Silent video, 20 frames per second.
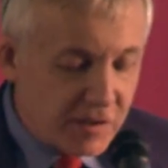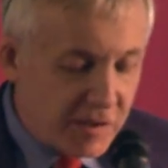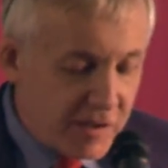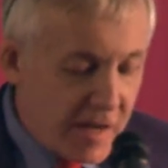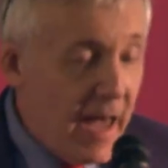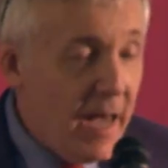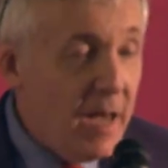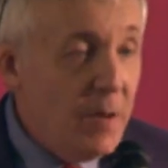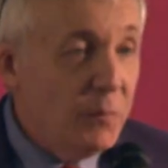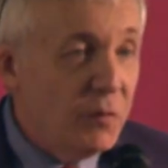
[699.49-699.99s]

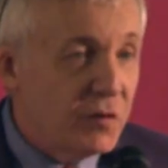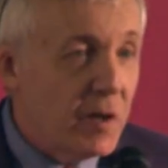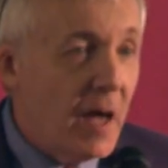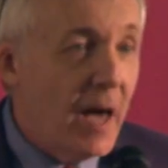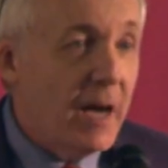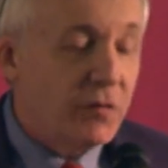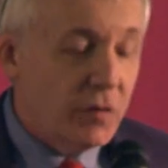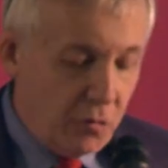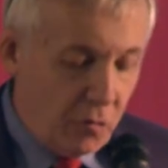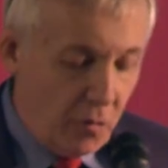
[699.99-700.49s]

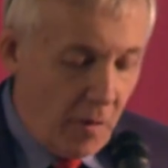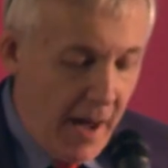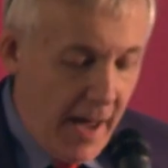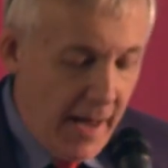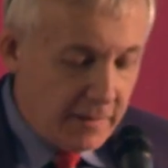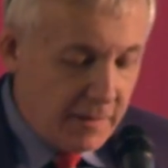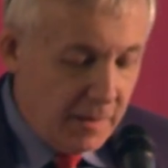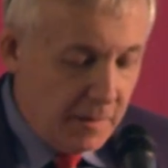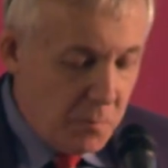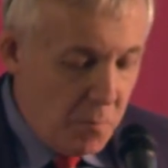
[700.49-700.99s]
same-sex
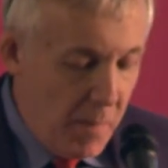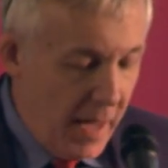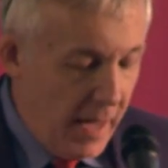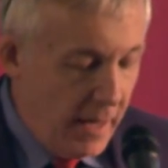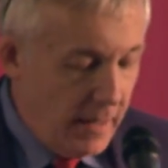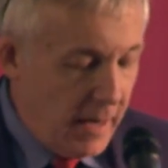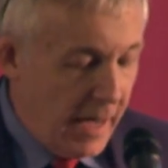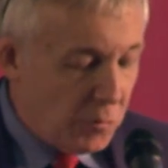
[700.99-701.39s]
attracted men